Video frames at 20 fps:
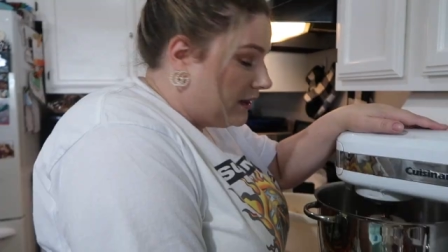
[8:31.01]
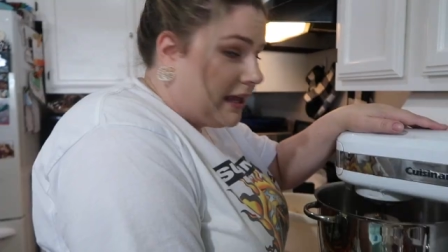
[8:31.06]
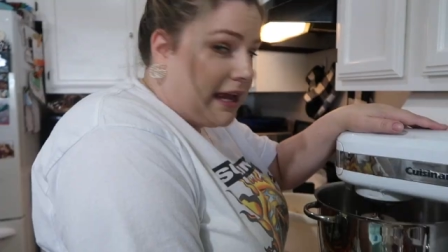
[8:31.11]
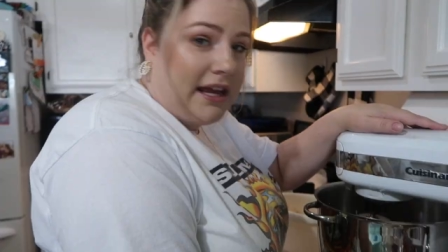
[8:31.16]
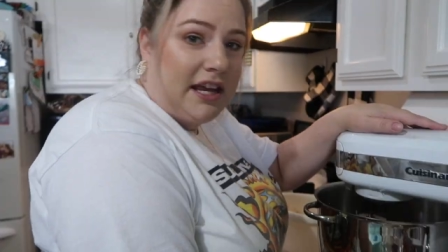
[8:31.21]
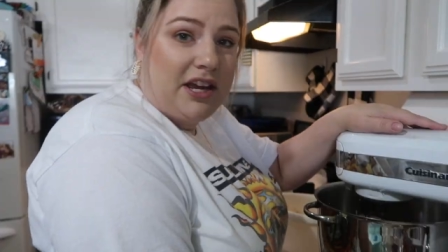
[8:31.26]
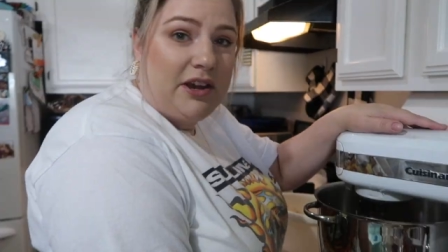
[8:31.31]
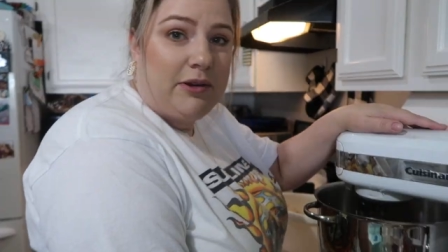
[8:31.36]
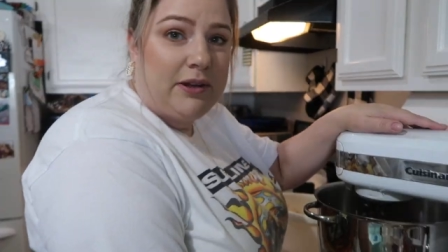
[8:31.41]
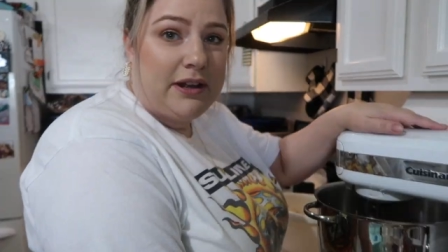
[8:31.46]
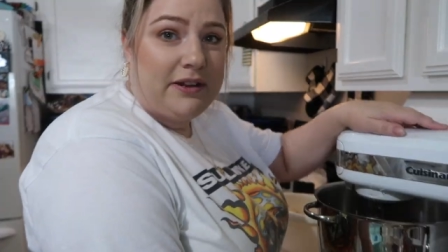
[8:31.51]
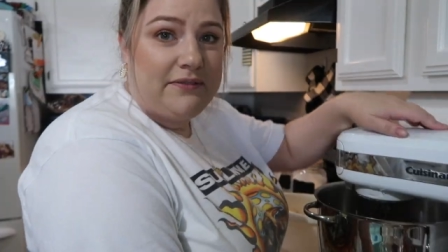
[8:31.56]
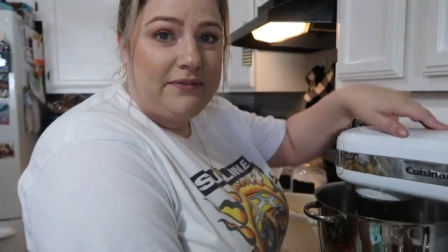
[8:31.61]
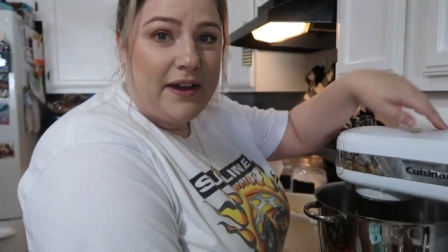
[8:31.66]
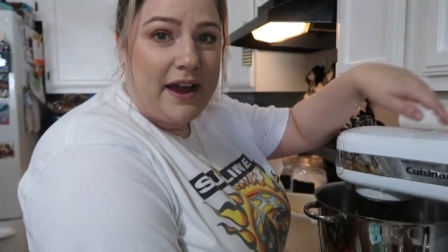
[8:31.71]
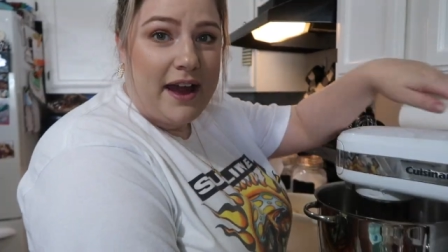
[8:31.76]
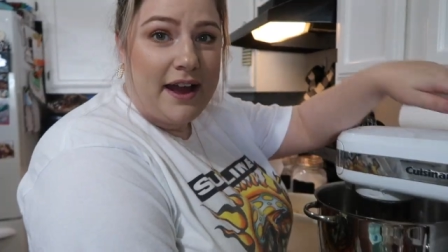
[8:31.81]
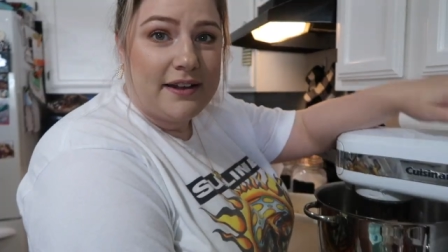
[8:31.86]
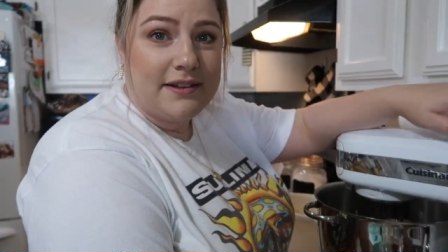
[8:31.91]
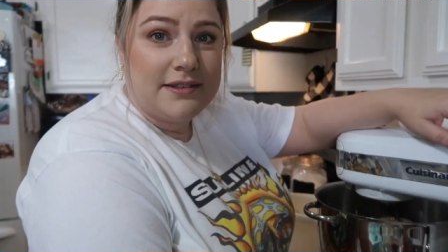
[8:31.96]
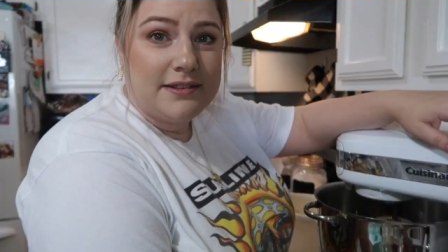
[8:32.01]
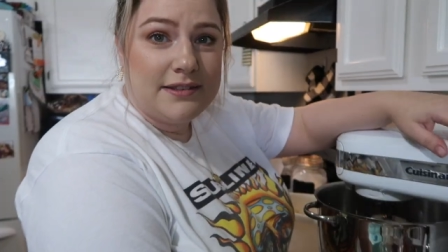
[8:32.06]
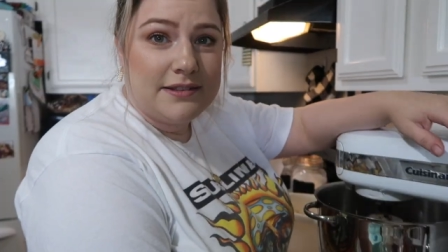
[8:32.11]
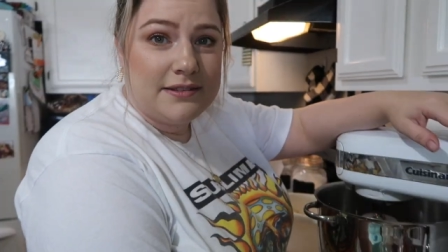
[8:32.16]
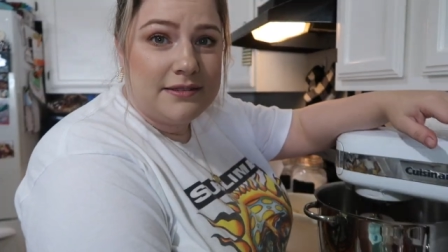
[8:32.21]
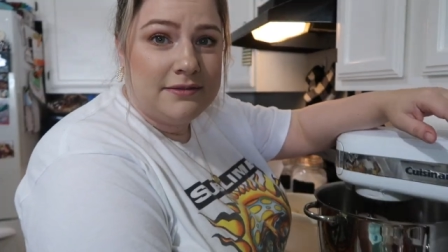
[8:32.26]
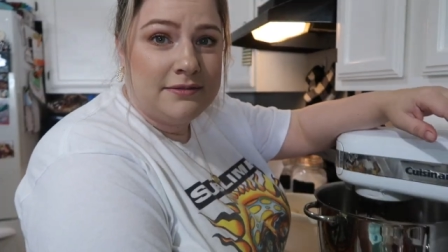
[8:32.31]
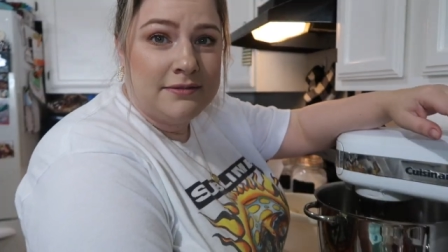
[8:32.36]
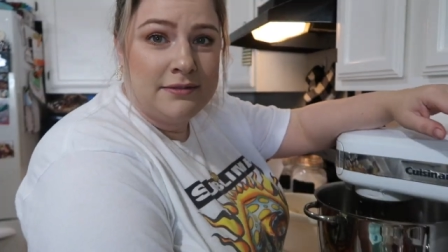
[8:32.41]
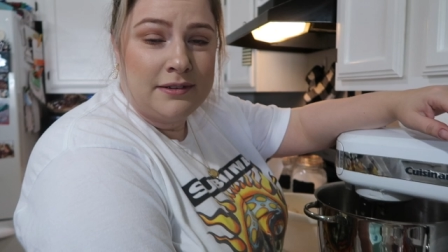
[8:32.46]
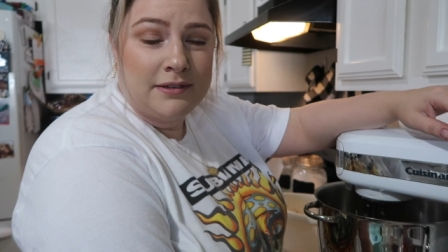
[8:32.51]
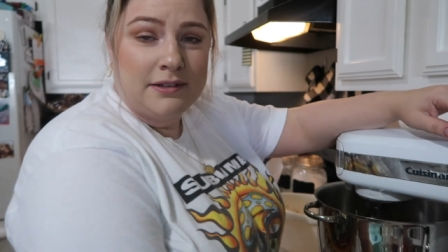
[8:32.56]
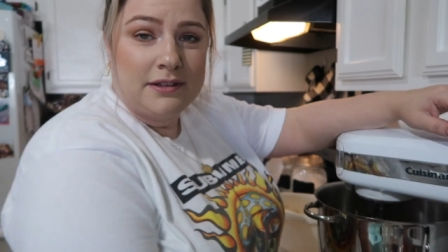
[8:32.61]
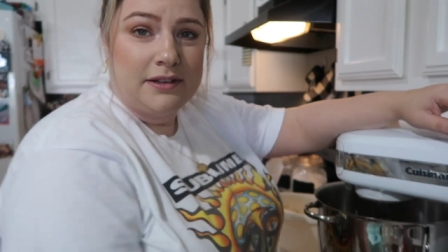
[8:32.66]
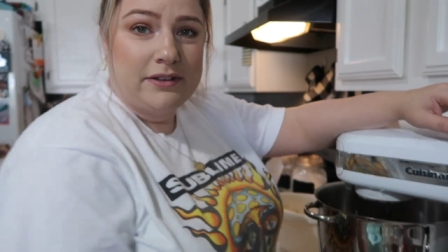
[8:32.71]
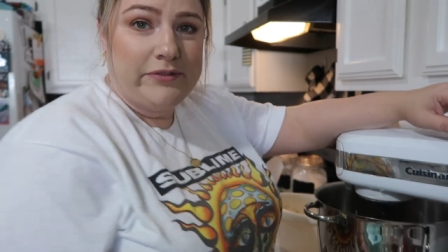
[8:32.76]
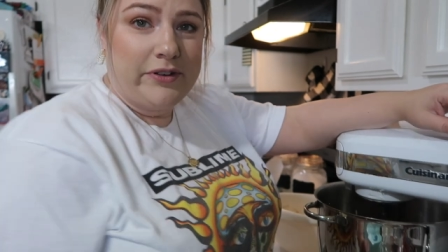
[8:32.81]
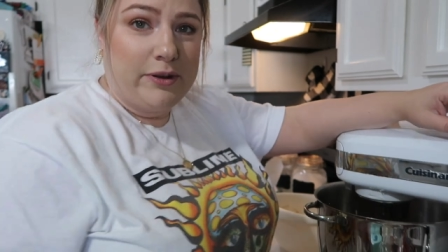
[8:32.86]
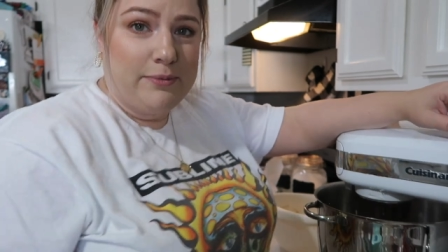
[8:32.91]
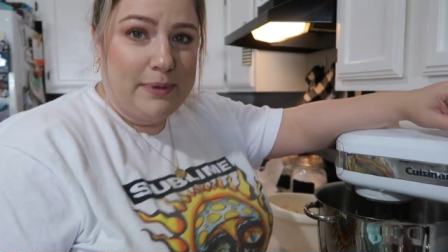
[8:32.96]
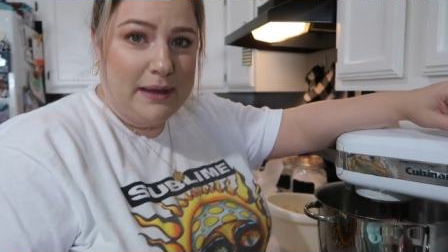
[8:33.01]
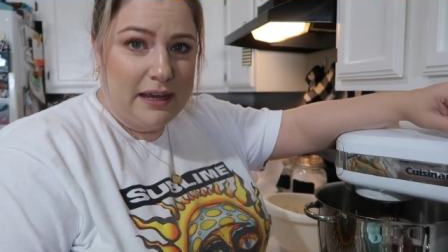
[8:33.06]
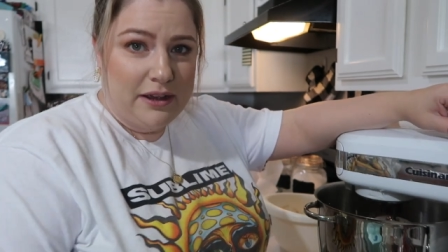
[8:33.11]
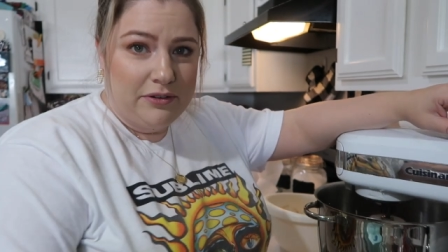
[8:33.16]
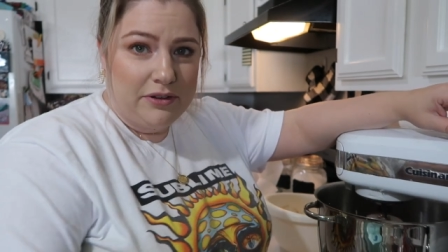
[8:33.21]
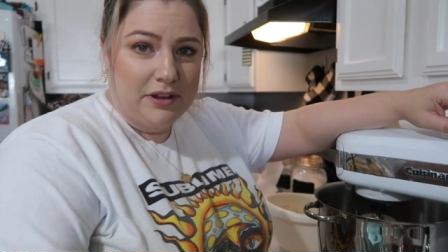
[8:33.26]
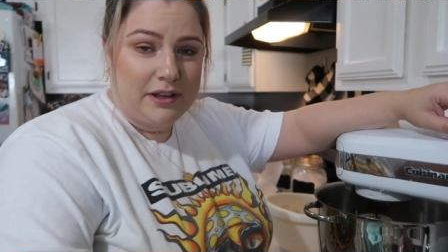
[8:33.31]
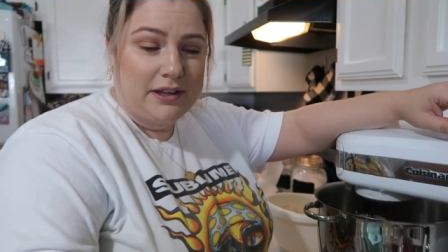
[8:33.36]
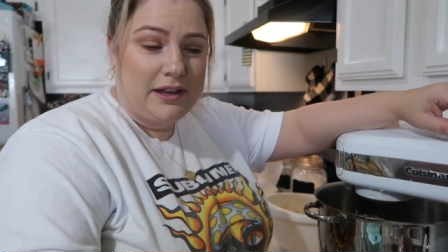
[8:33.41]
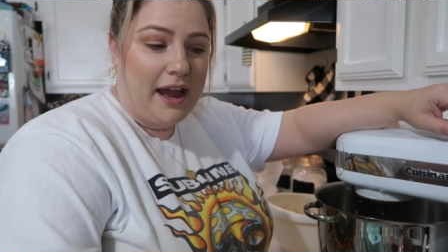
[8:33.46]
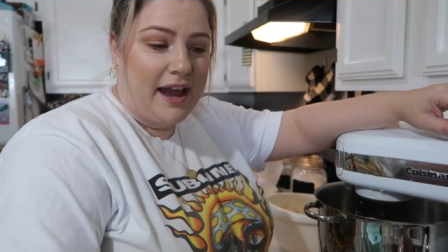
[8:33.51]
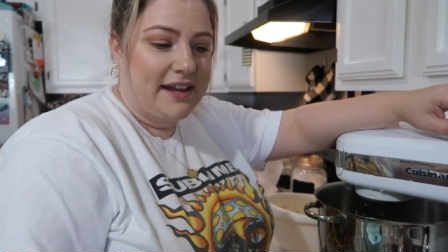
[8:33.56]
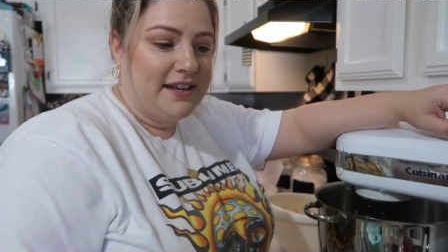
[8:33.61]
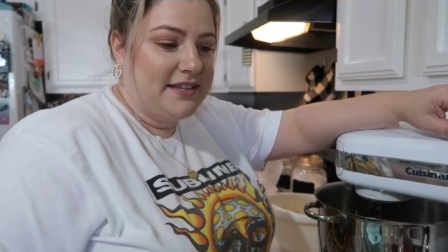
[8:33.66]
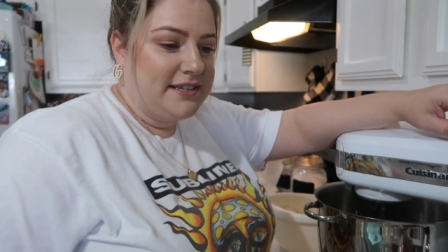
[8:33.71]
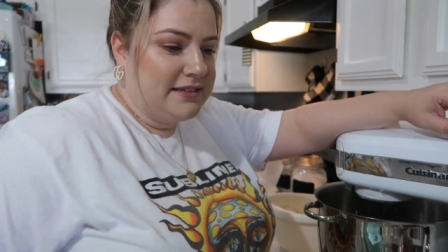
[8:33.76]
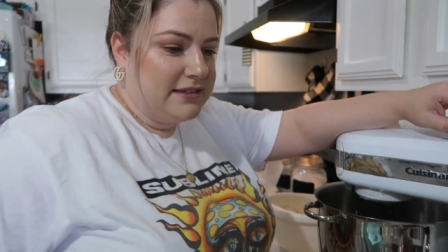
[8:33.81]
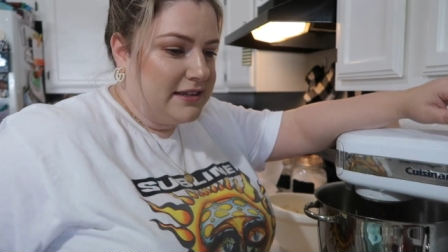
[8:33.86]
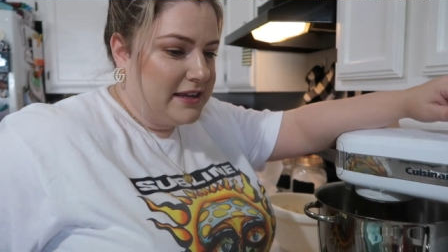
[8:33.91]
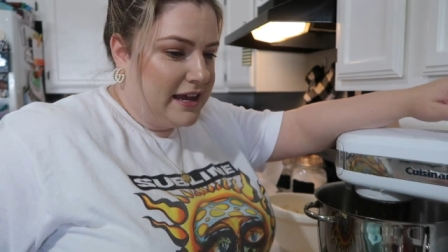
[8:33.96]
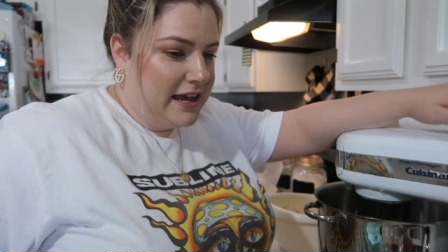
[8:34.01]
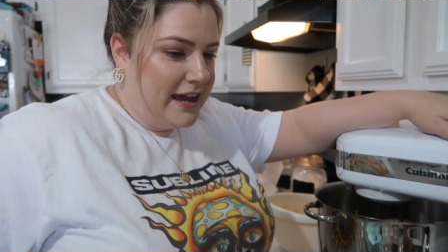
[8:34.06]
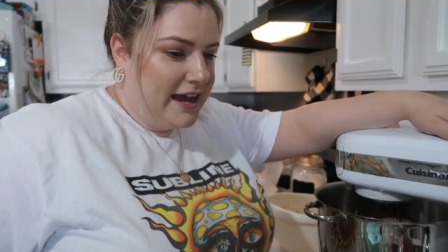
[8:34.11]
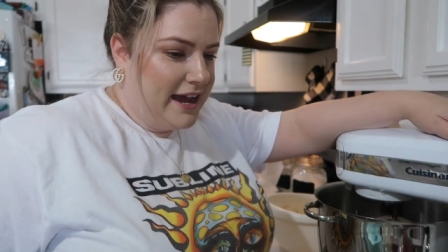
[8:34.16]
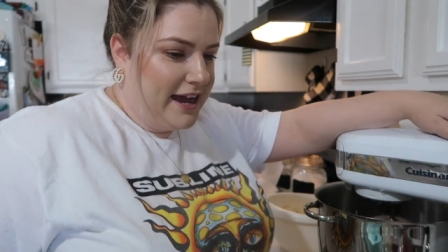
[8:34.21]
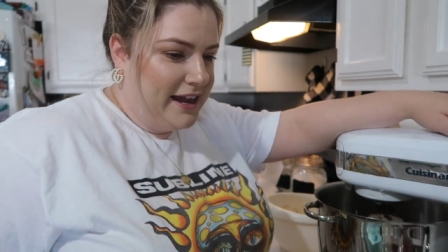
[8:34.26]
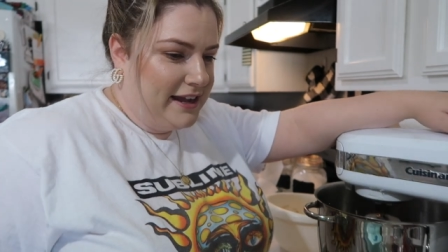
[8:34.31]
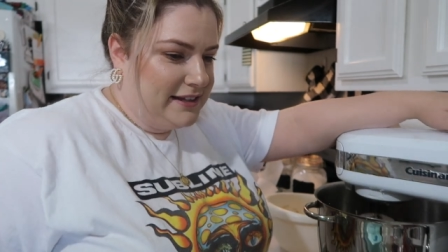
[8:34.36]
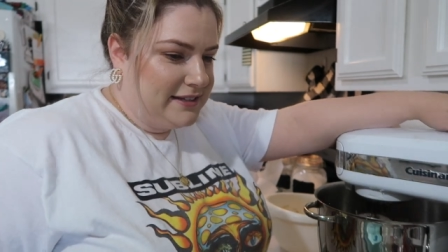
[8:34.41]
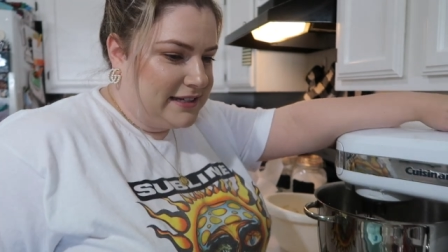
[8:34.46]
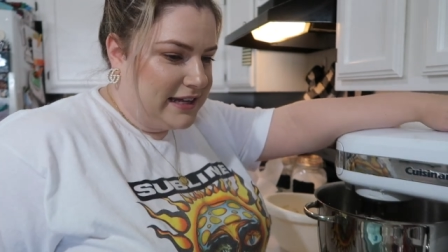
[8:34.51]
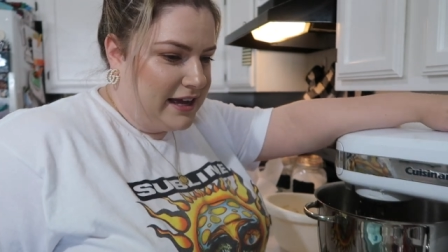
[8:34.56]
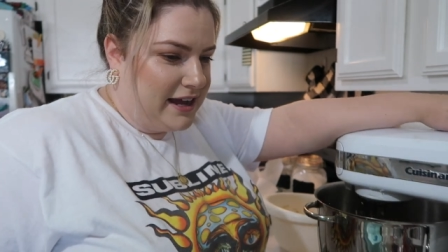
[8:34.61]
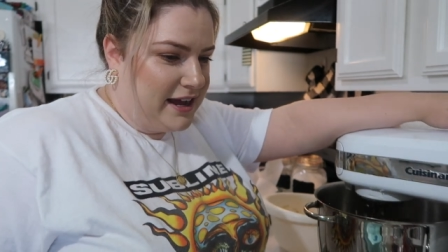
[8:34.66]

Thank you in advance for being really nice and